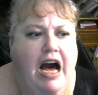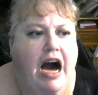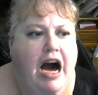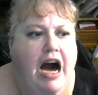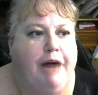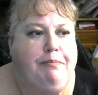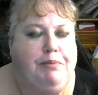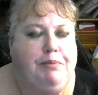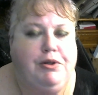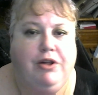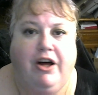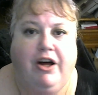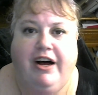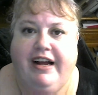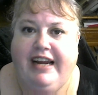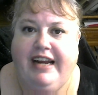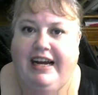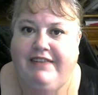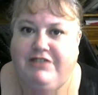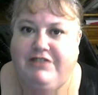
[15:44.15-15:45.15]
applaud
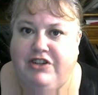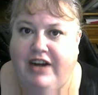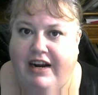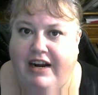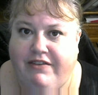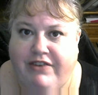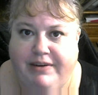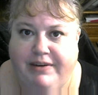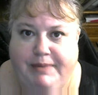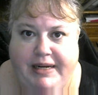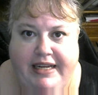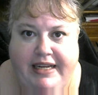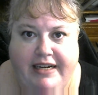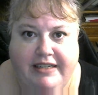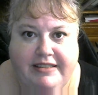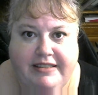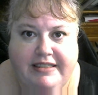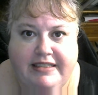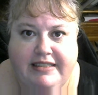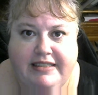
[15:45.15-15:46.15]
after everybody
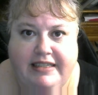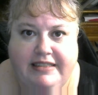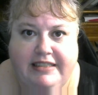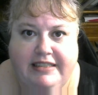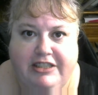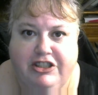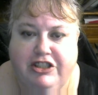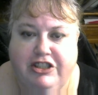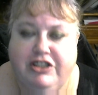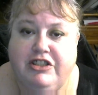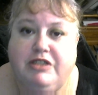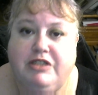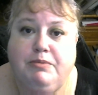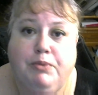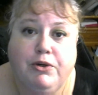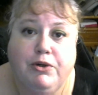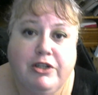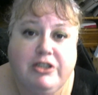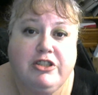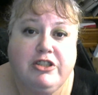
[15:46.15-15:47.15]
else's audition,
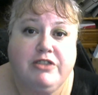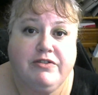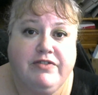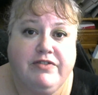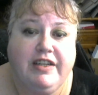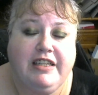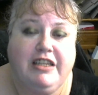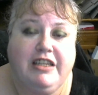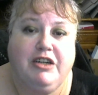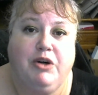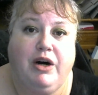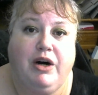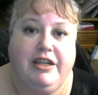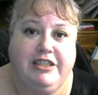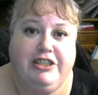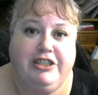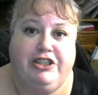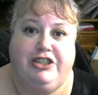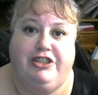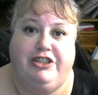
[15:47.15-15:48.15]
support your fellow
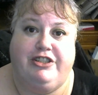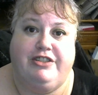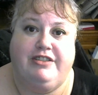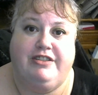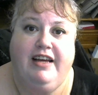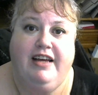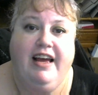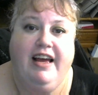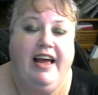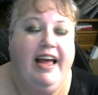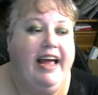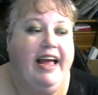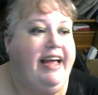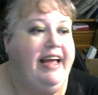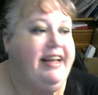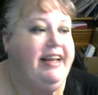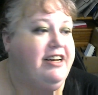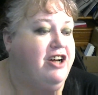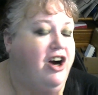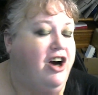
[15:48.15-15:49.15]
auditioners.
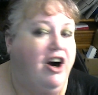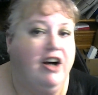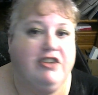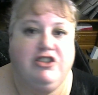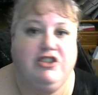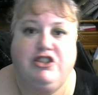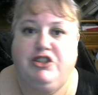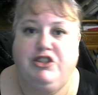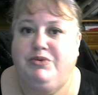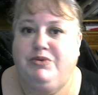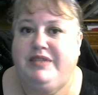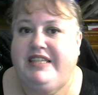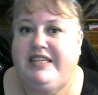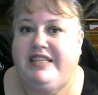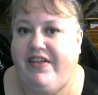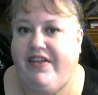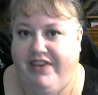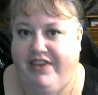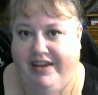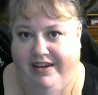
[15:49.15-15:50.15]
It costs you
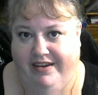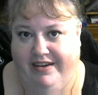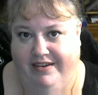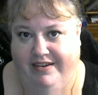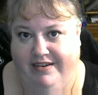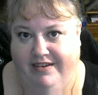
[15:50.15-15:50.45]
nothing.